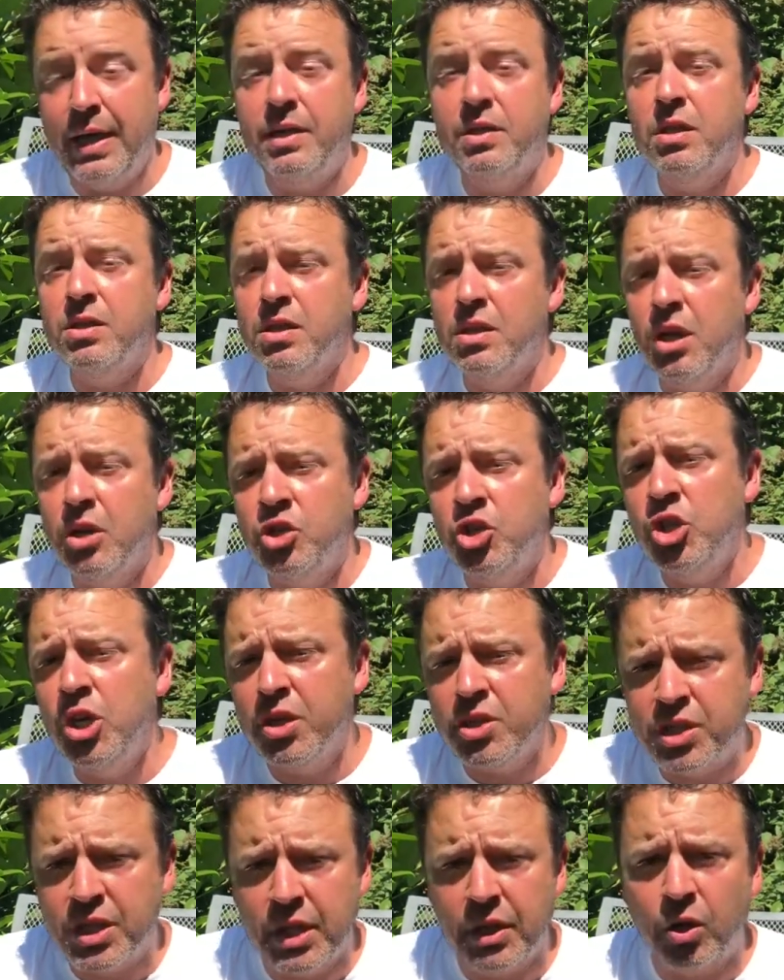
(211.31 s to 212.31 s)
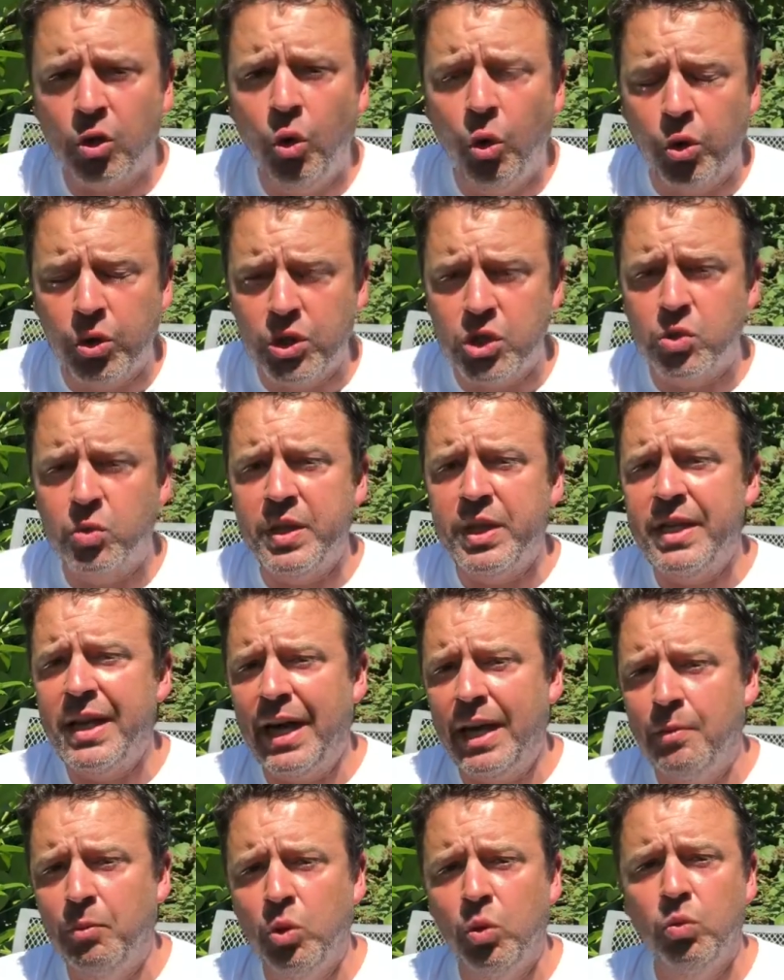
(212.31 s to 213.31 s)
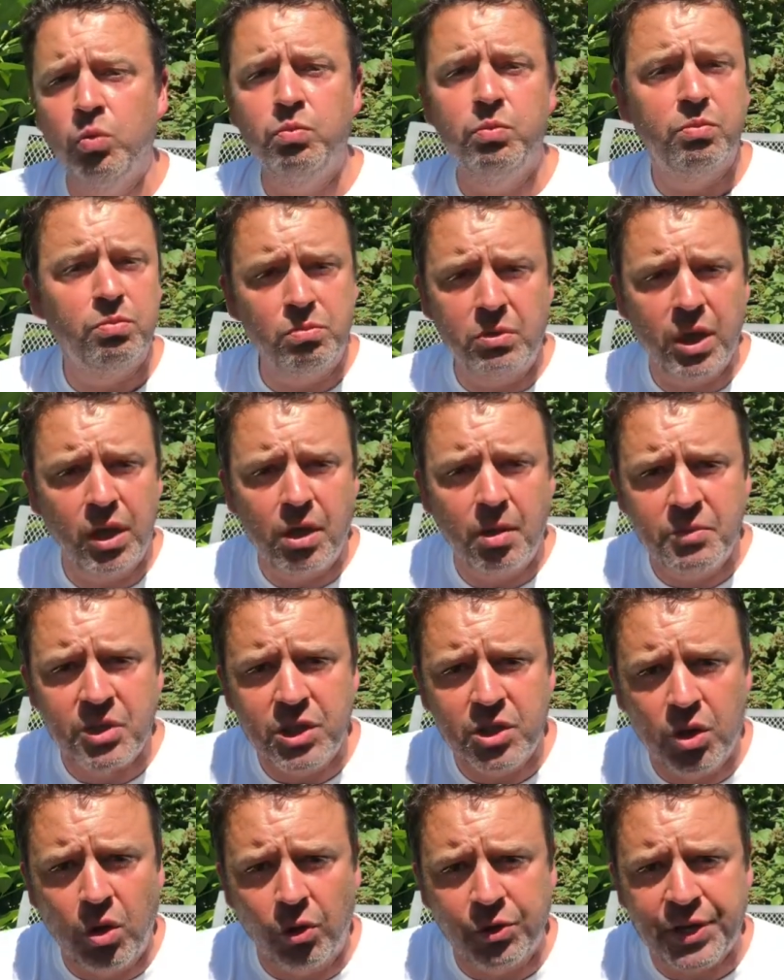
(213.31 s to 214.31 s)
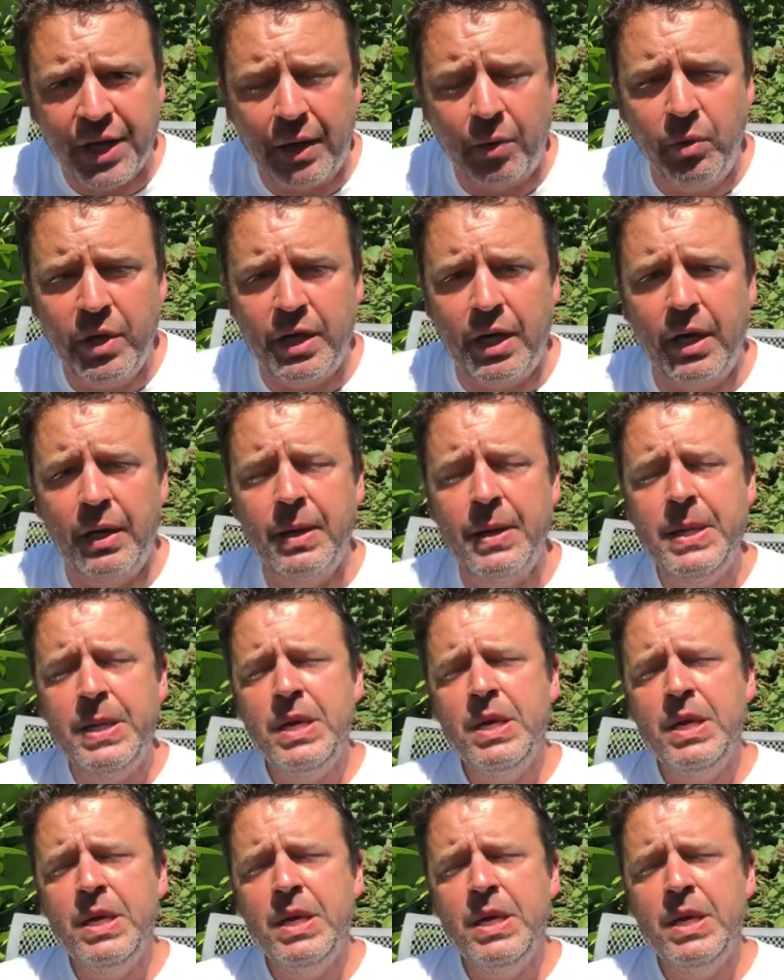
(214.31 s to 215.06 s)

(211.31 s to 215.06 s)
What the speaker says: It doesn't adjust in accordance with the animal that comes into contact with it.